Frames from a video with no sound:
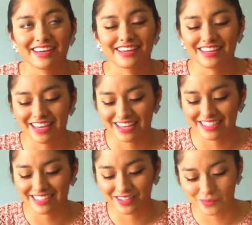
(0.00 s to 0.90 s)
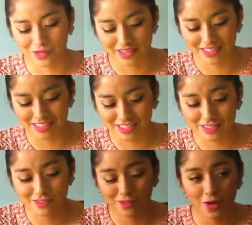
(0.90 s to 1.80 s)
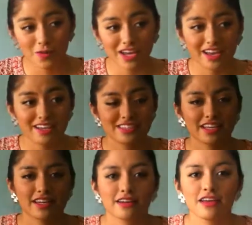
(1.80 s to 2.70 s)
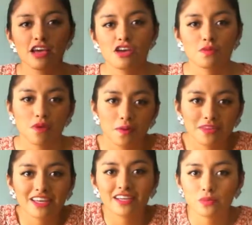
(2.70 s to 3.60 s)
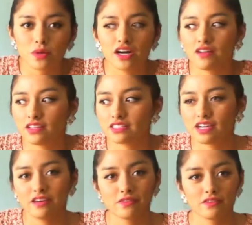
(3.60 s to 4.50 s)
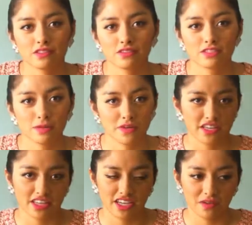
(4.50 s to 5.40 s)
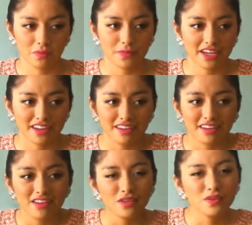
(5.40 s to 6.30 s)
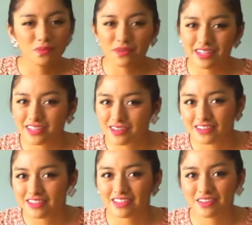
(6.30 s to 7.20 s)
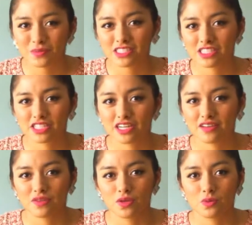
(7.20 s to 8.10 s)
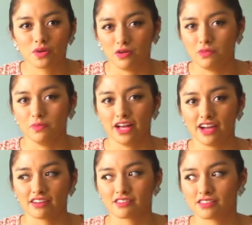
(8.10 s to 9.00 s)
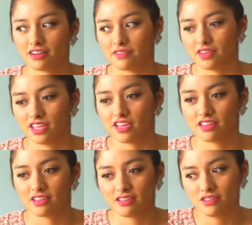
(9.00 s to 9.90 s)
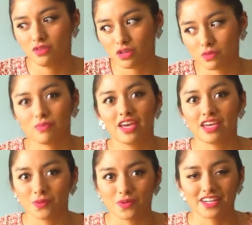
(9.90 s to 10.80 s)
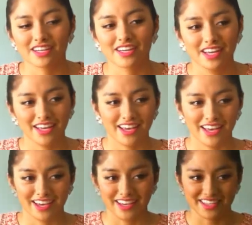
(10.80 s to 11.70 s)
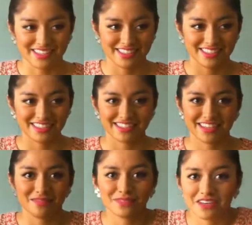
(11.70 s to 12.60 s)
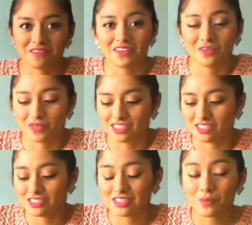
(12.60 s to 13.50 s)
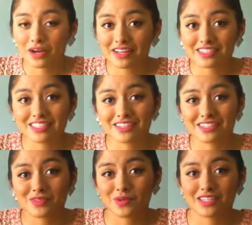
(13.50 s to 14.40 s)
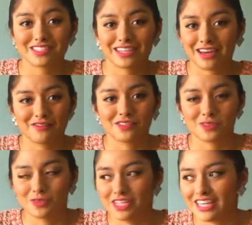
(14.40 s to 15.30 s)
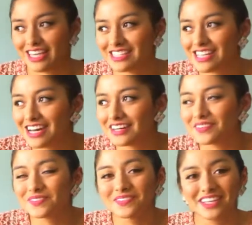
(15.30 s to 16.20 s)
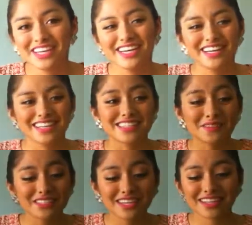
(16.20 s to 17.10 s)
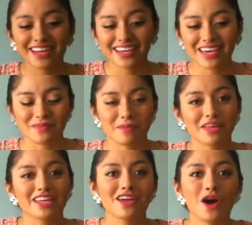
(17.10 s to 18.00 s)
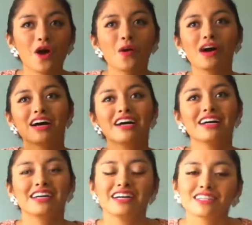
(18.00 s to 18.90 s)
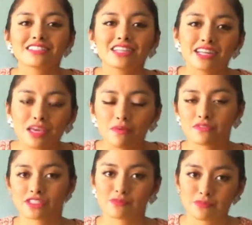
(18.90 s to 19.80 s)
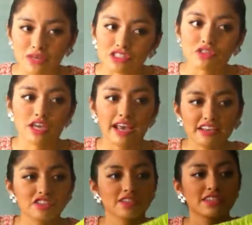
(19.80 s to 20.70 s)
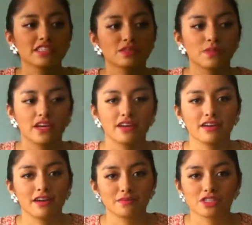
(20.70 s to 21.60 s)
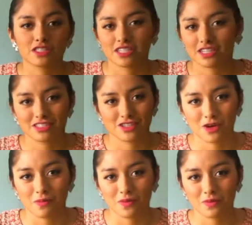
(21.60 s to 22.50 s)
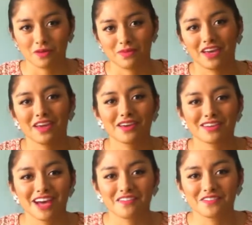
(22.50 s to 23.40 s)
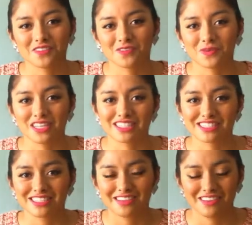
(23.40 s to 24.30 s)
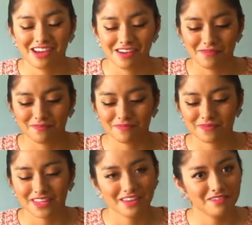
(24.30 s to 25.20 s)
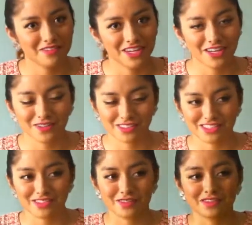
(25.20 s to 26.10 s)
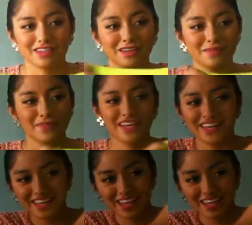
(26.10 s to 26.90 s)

I can't not wear this. It's so nice. And you're probably like, well, it's kind of a summer thing. But you can wear neon in the winter if you wear with blacks and everything. Like you can make it work. And I'm definitely going to because I want to seriously wear this like every single day. That's how that's how much I like it. But I'm like, no, try to keep it for some special occasions, but I'm sure it's going to show up in one of my outfit of the week um, videos soon. But